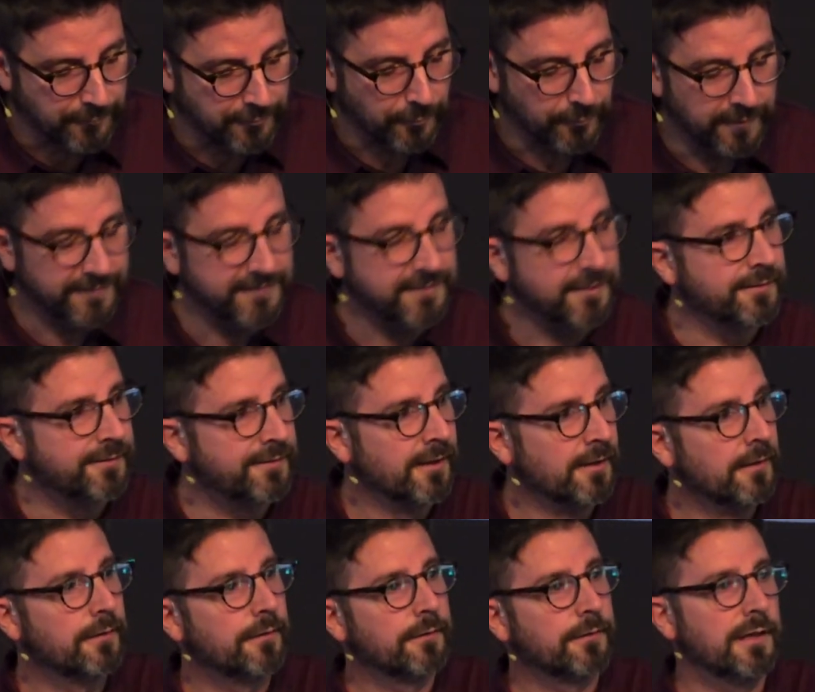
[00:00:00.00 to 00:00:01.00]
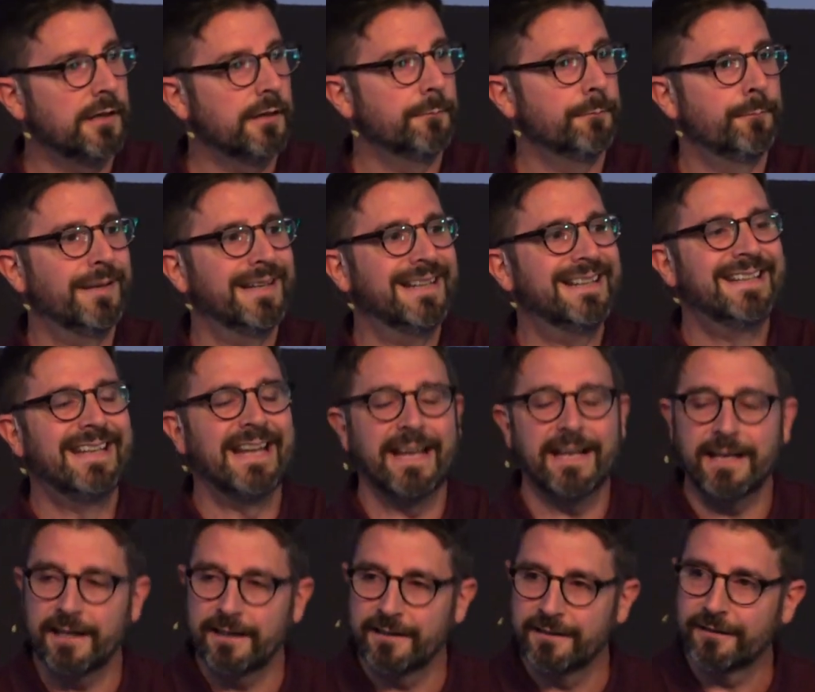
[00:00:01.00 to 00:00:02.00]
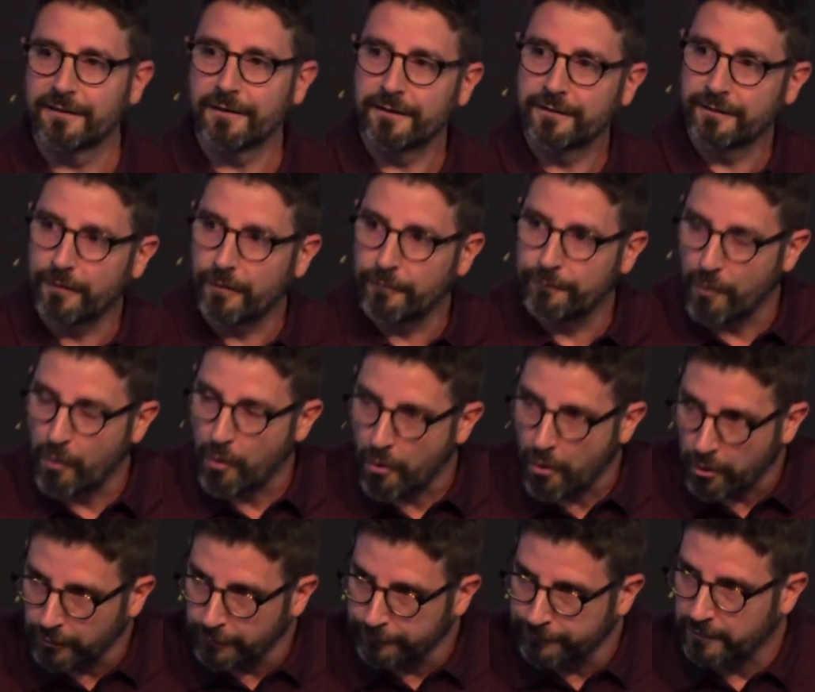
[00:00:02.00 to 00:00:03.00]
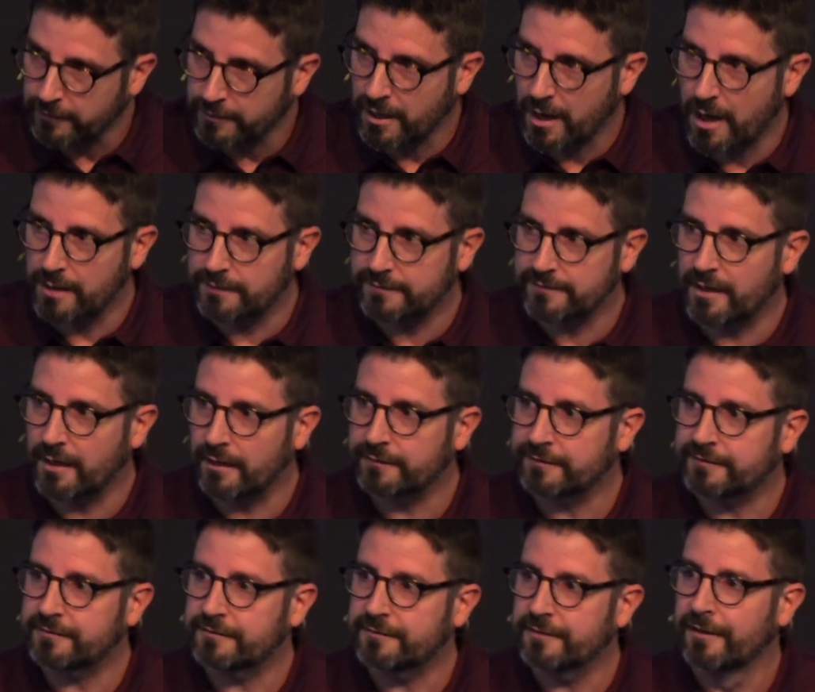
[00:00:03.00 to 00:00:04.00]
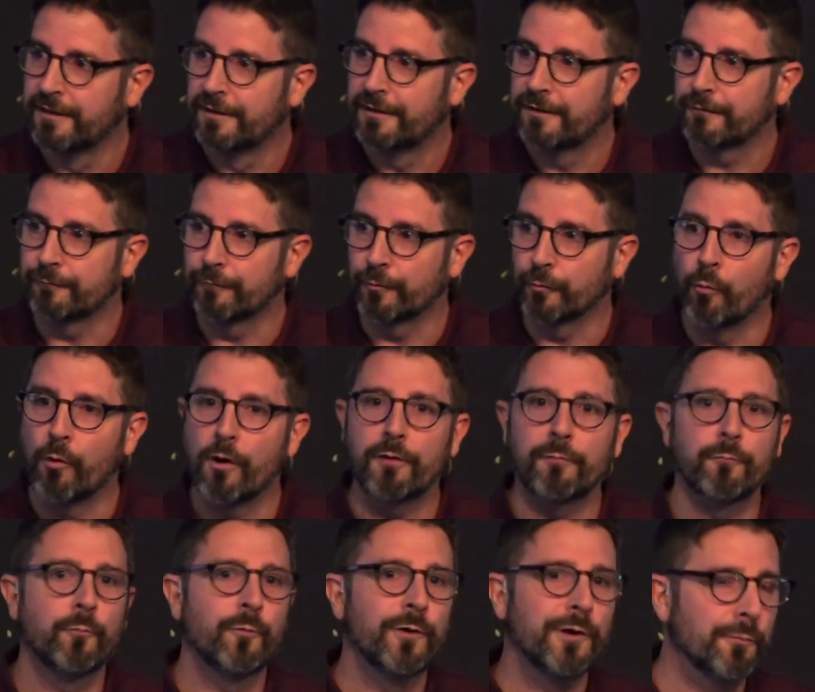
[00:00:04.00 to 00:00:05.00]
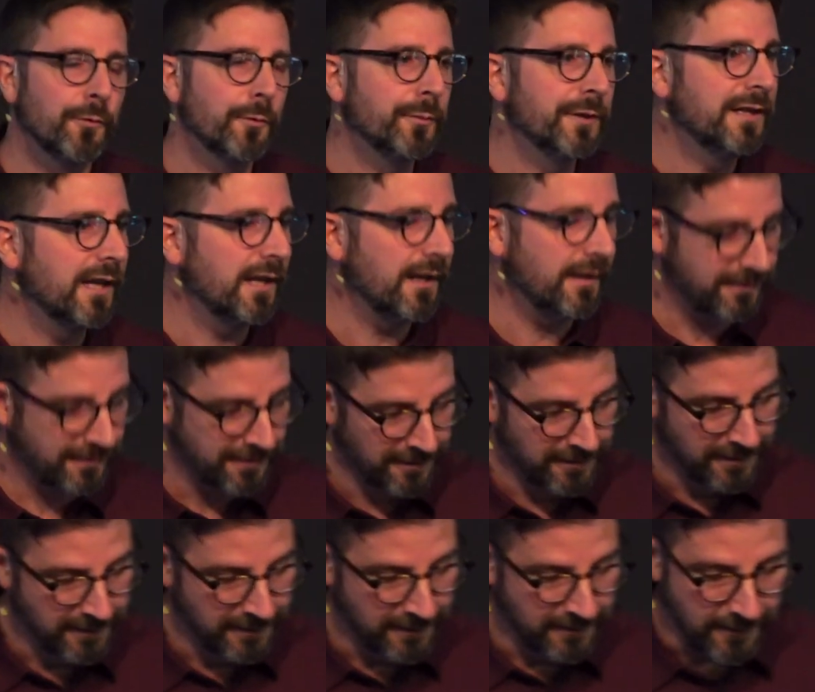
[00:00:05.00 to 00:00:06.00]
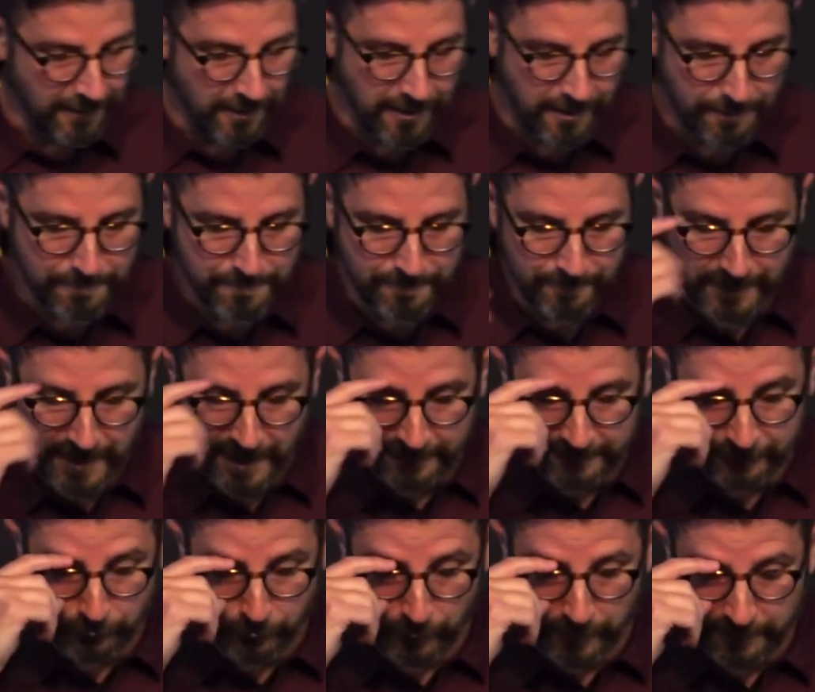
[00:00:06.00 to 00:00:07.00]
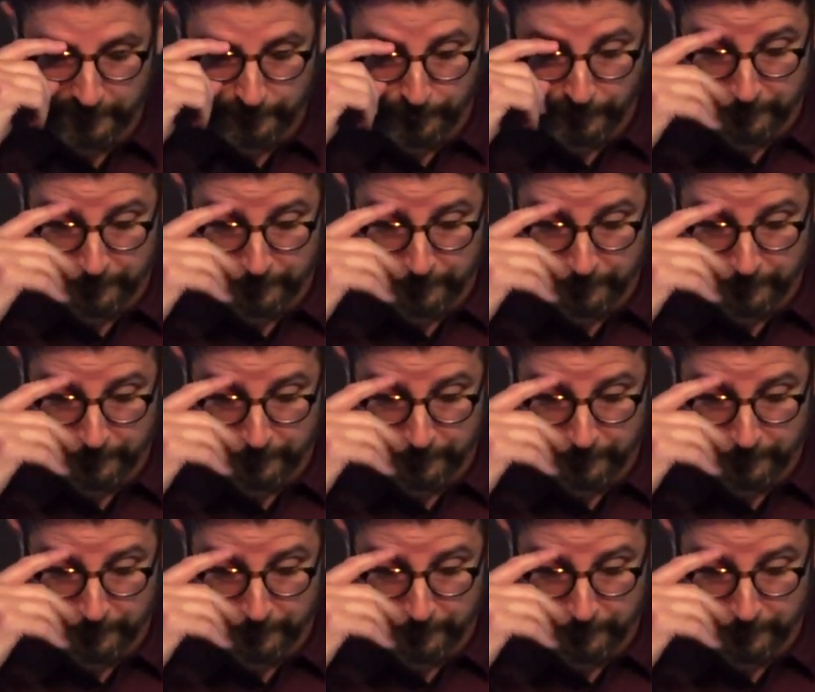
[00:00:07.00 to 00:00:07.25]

So this is the beginning of, of all of our context for what we will begin um, next week.